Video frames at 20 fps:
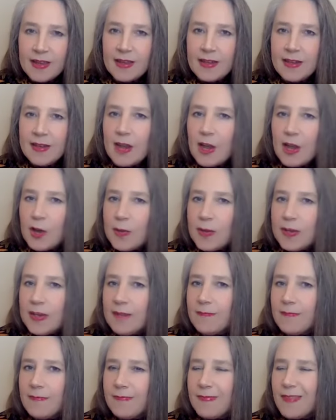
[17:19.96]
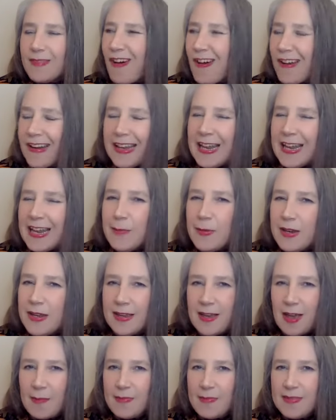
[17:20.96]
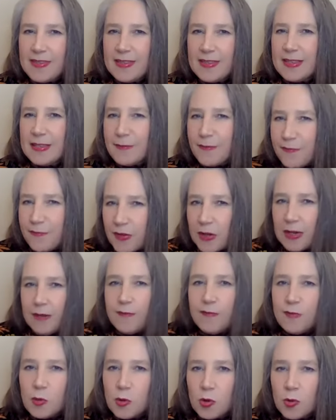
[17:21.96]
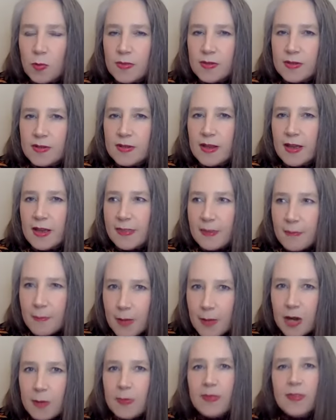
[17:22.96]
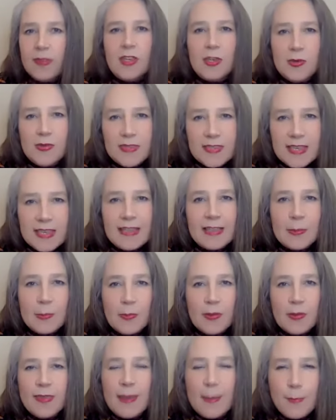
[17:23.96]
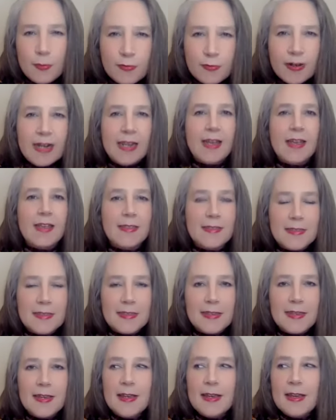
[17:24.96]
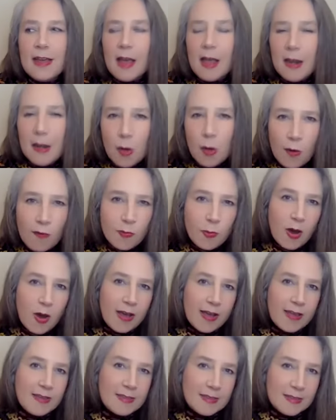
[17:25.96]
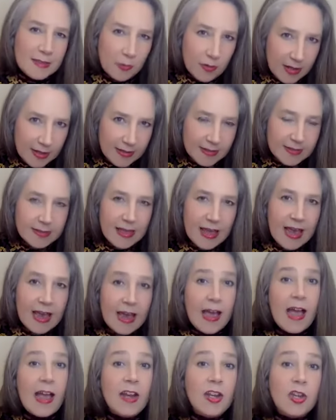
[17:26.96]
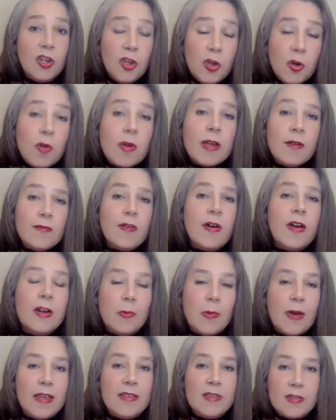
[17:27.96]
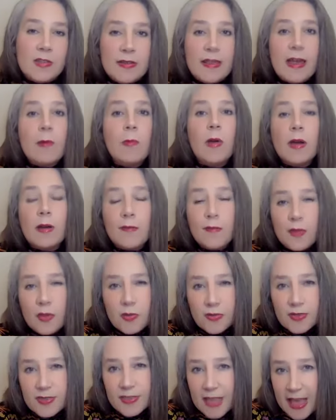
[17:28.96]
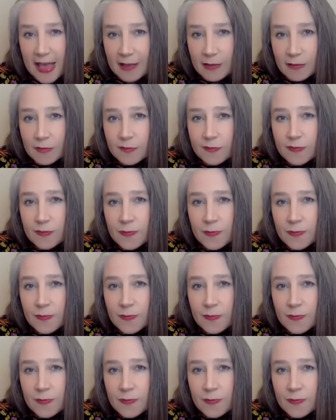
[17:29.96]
Hardly anybody comes to this fully formed at the moment that you see them when they're brilliant. A lot of work has gone into that, and you can find a way to do that work for yourself.